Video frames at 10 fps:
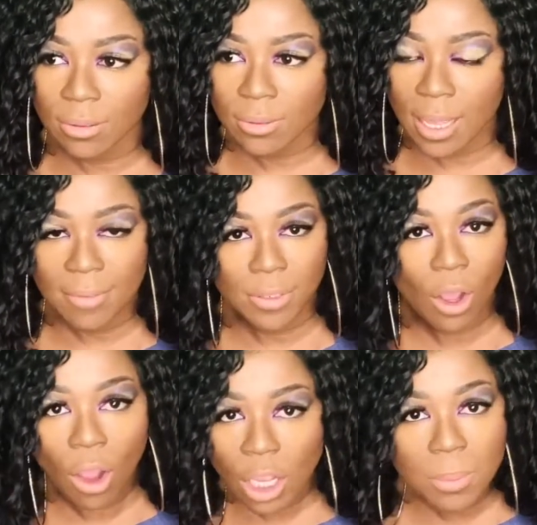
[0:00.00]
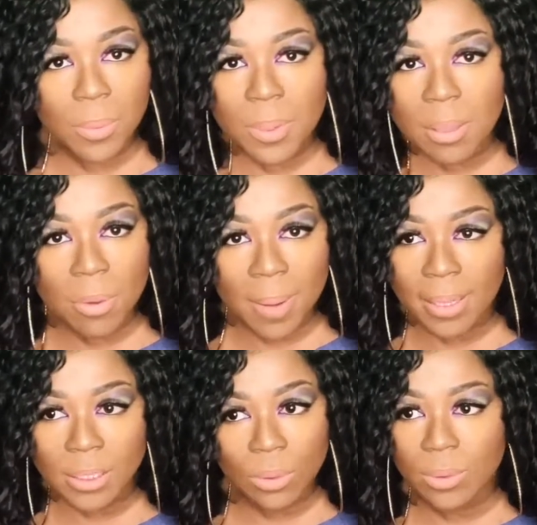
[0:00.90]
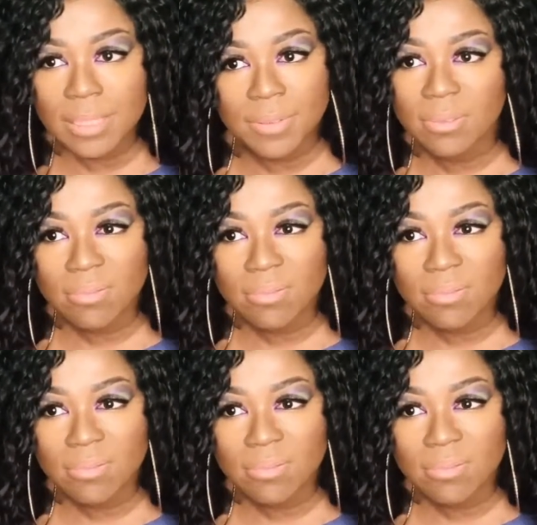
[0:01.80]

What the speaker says: have an argument with him about it or even